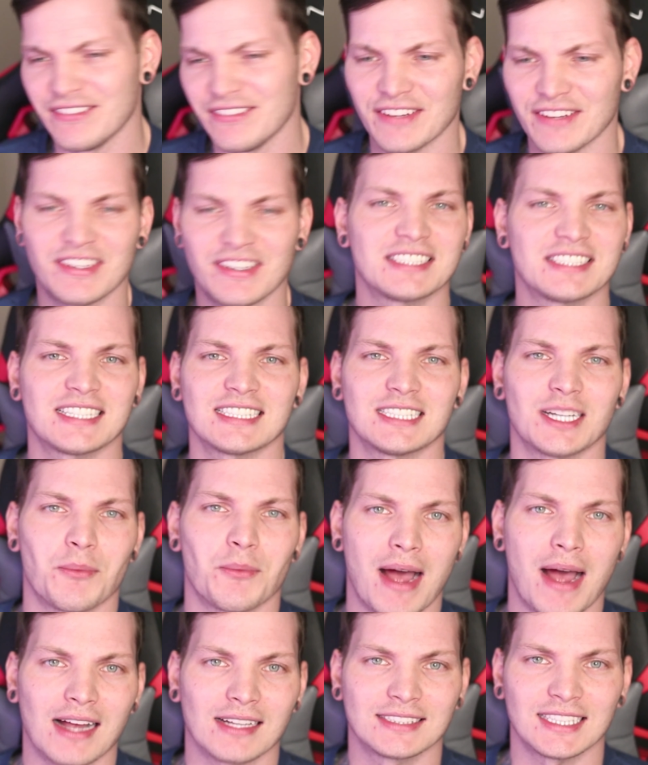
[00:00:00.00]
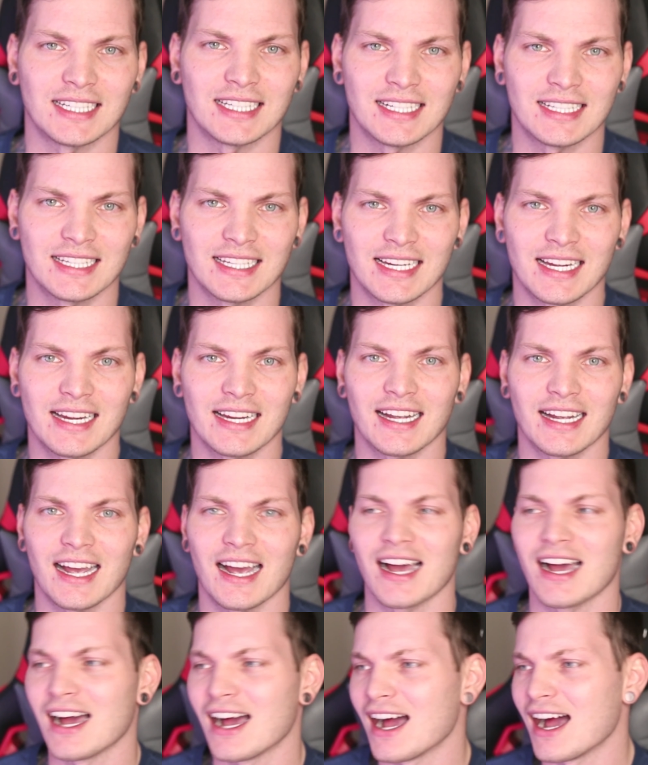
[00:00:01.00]
if this doesn't amount to anything,
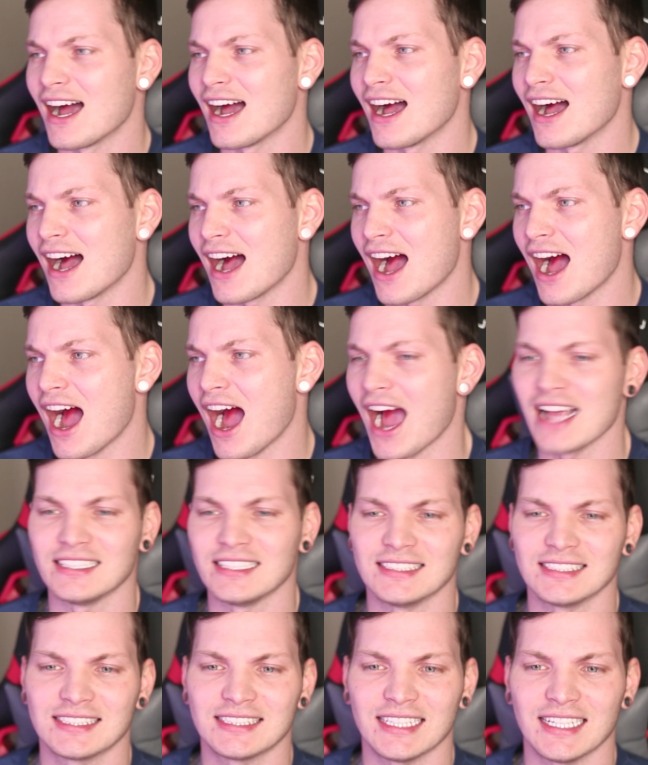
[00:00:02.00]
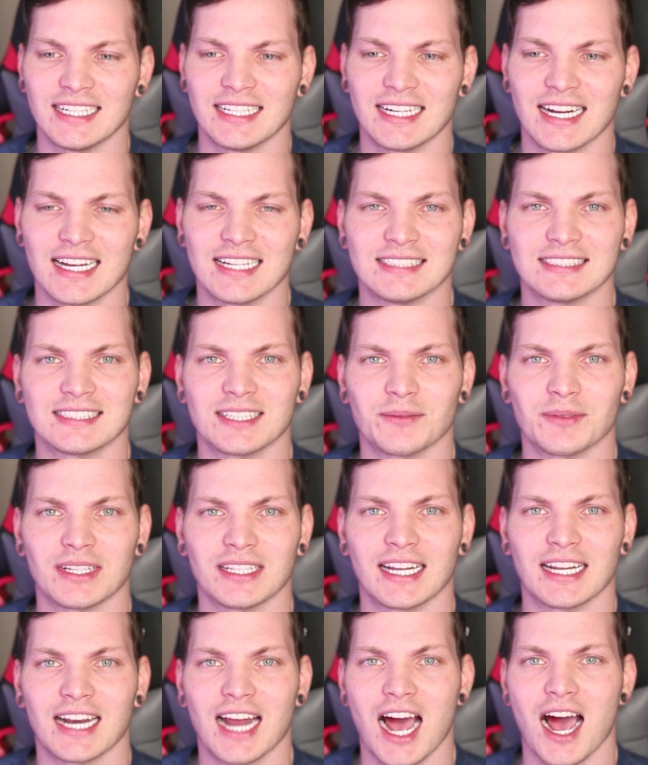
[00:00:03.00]
I just see it as something
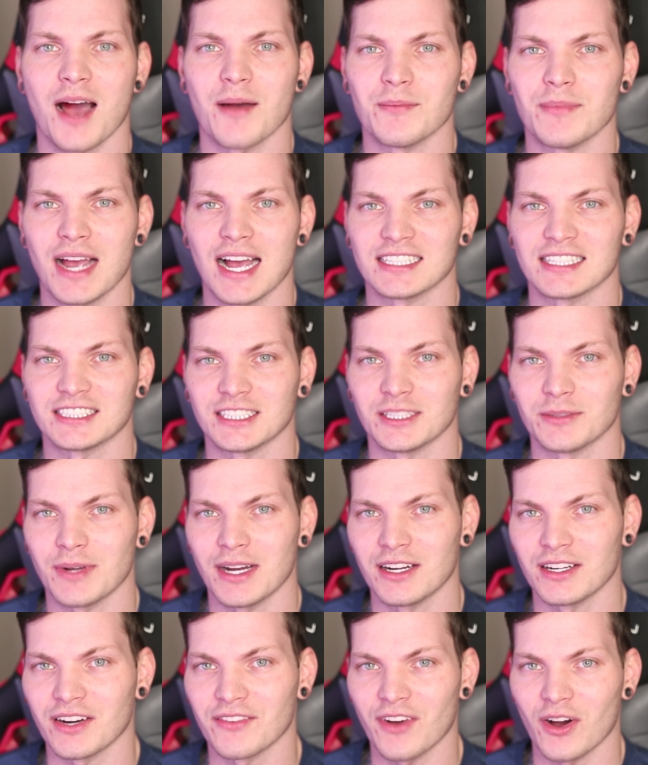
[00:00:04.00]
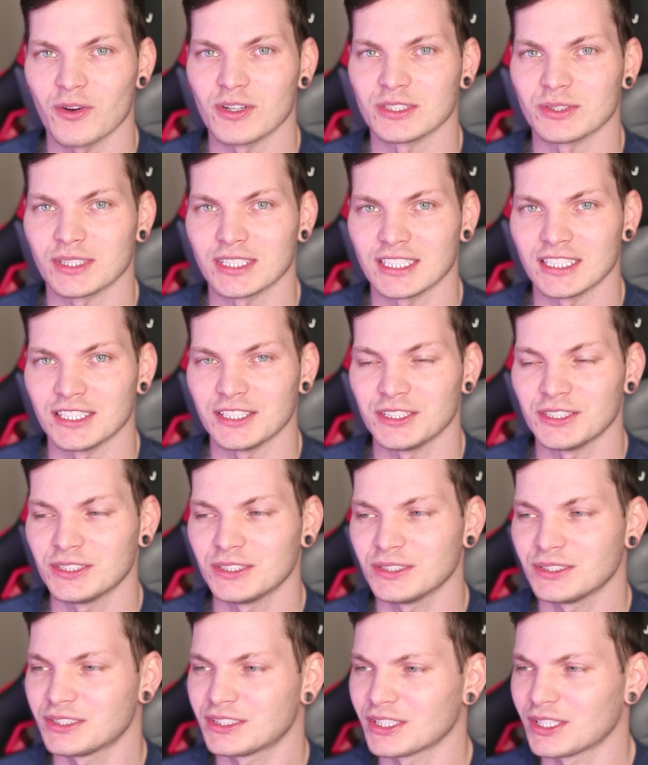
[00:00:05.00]
that I'm passionate about and I've always wanted to
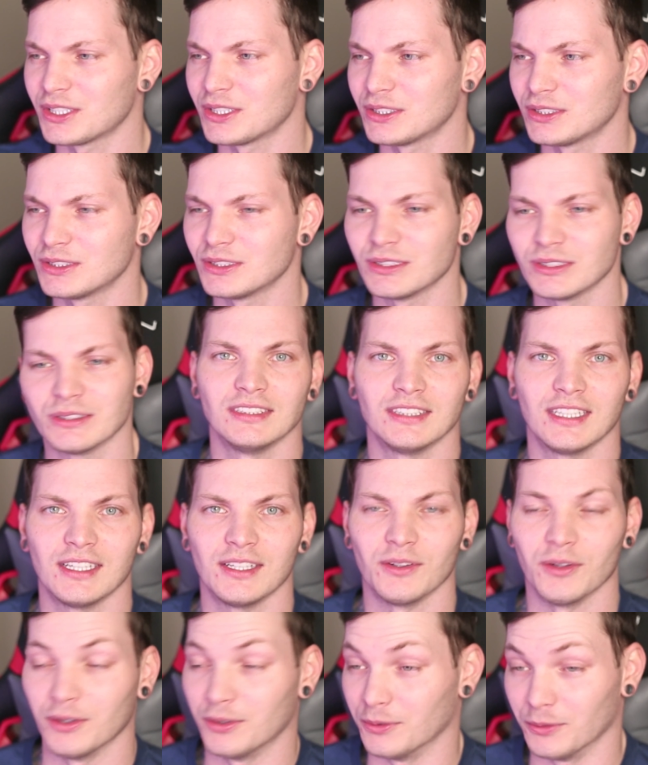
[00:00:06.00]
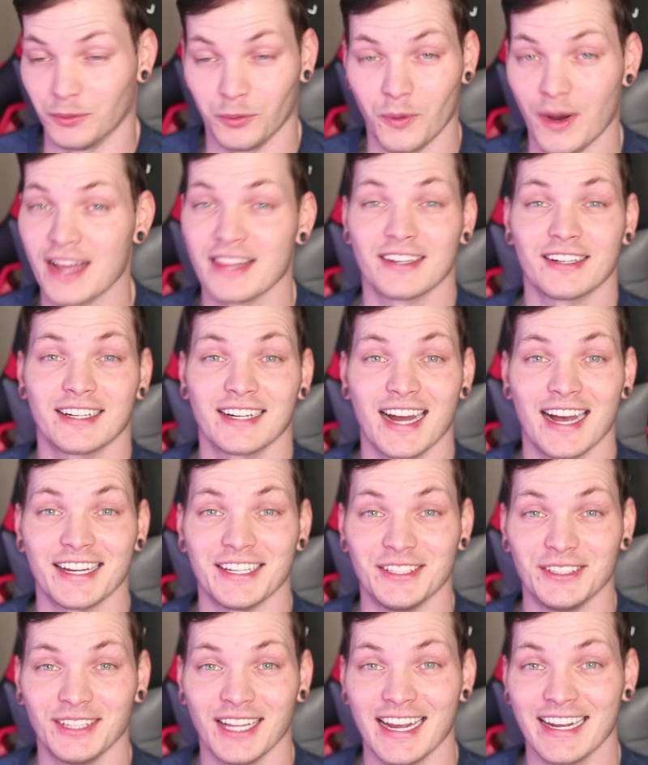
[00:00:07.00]
do. So whether or not
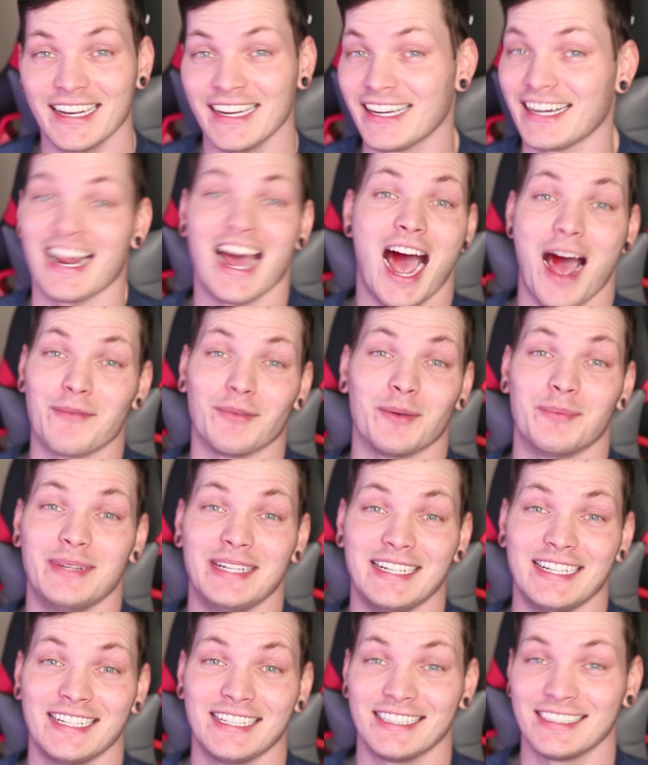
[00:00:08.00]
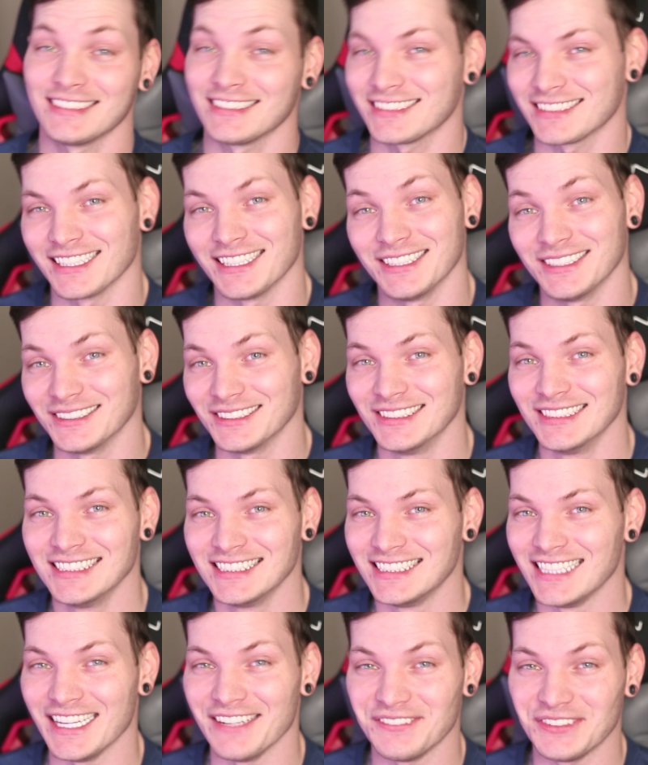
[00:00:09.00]
you like it, I'm gonna be here. So
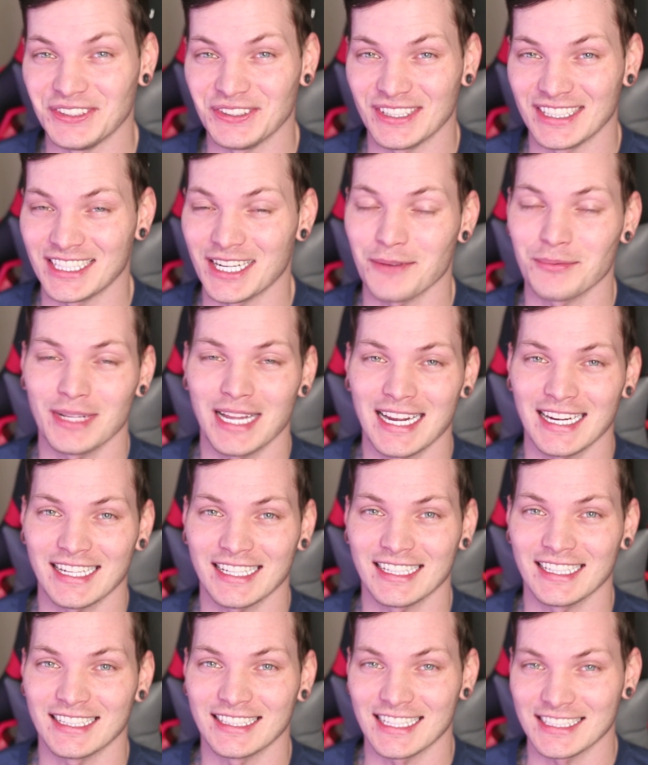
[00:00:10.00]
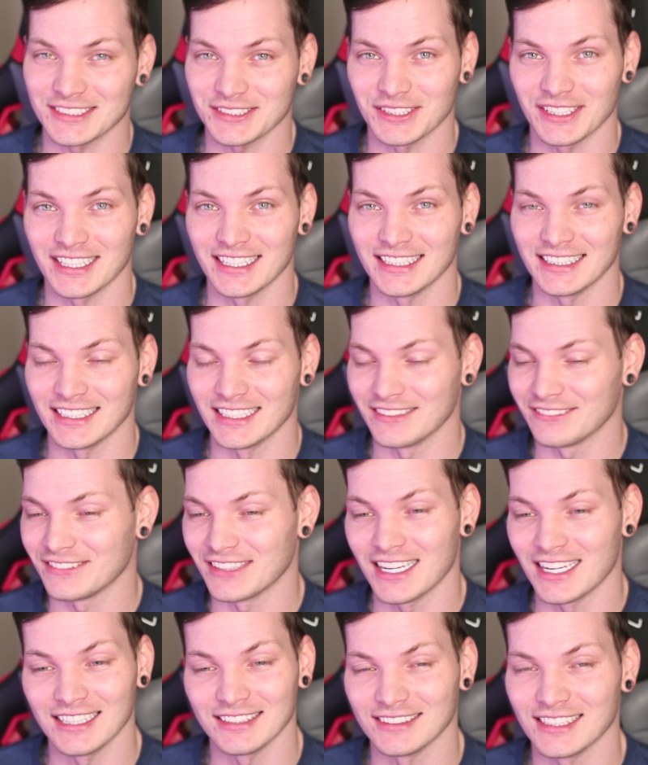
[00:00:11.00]
if you end up liking it, that's great. If
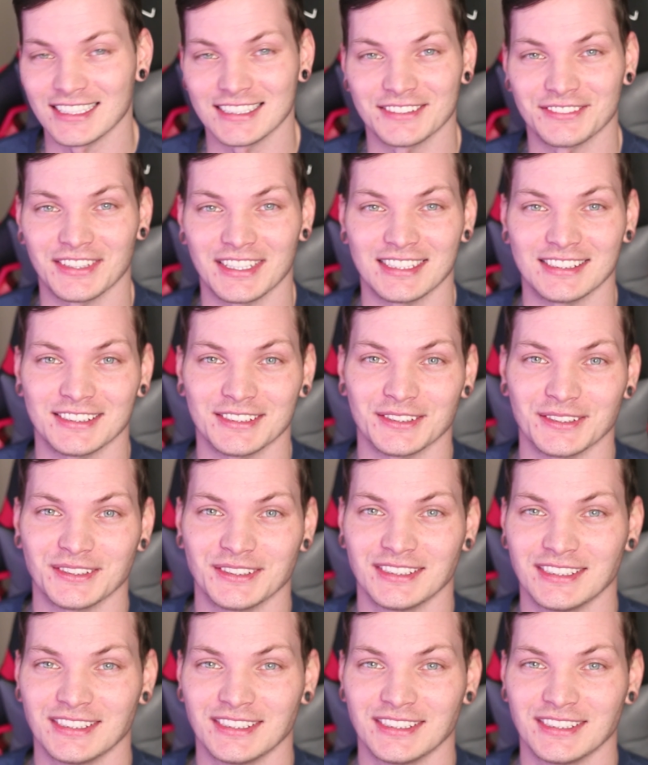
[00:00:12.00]
not, that's fine too.